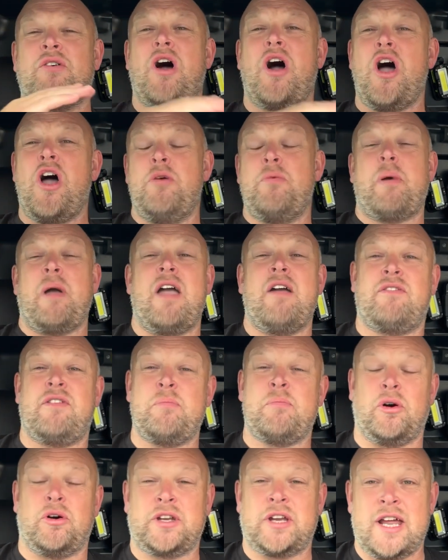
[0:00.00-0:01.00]
Hope
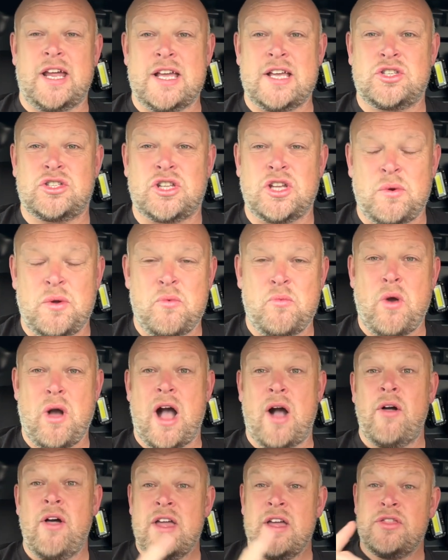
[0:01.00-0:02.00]
everybody is doing well.